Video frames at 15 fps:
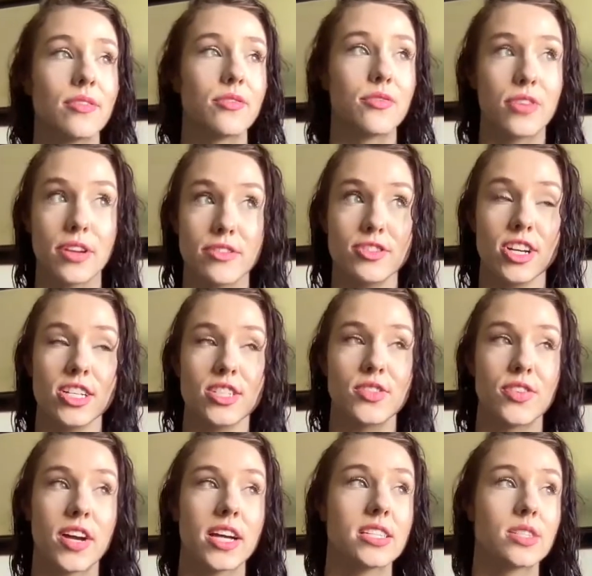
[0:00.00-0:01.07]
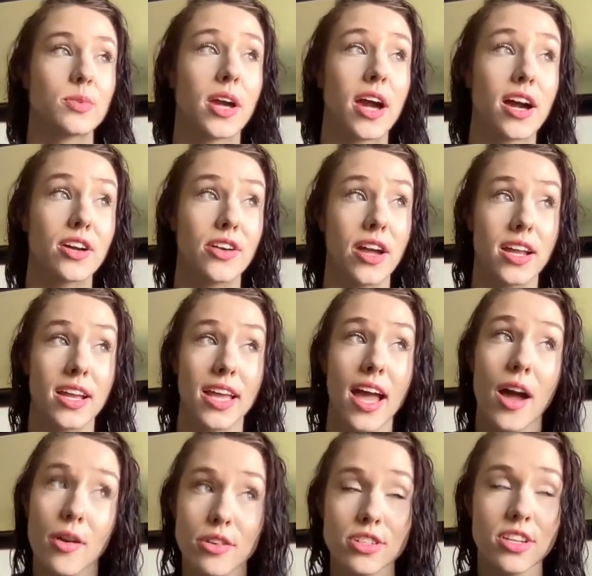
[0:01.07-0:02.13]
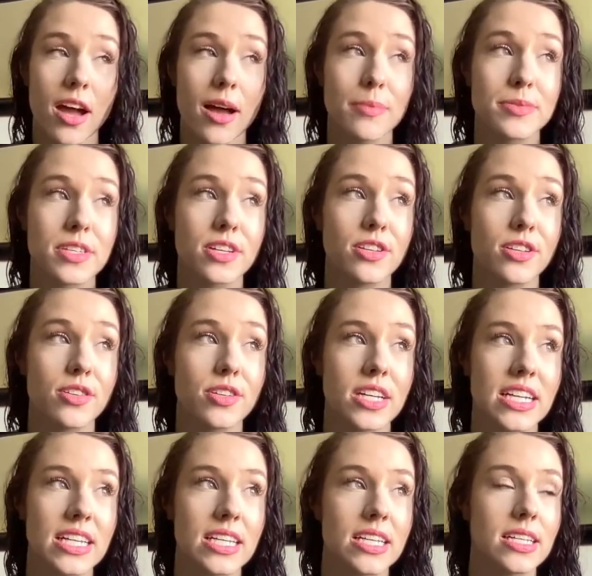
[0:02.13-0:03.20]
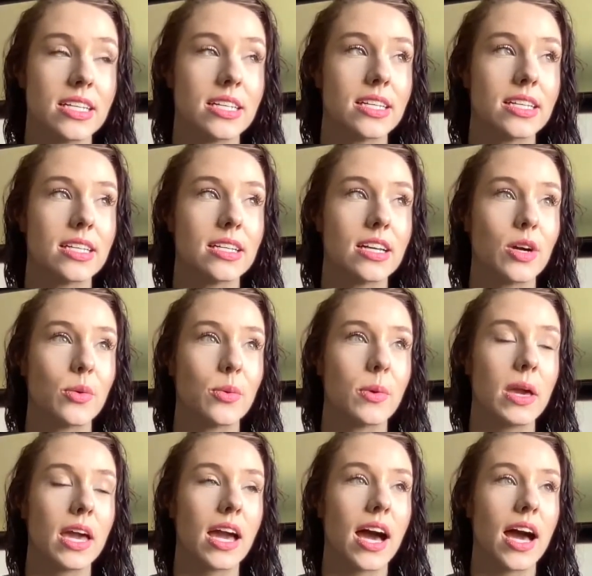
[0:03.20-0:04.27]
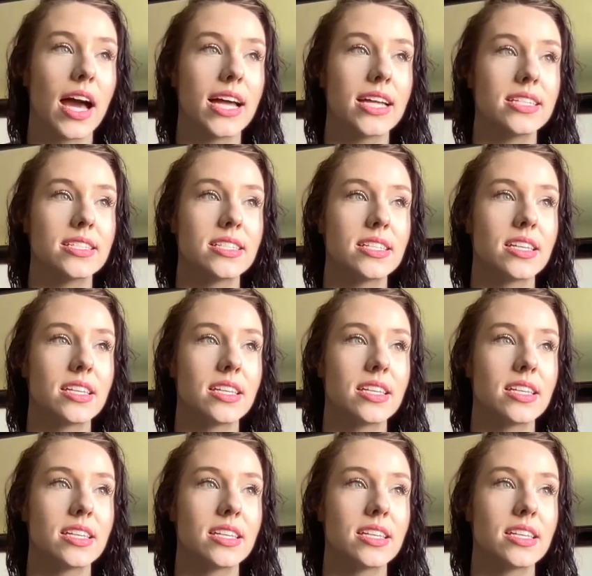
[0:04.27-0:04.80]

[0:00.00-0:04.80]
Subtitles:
free of charge for us. We got granite countertops included. We got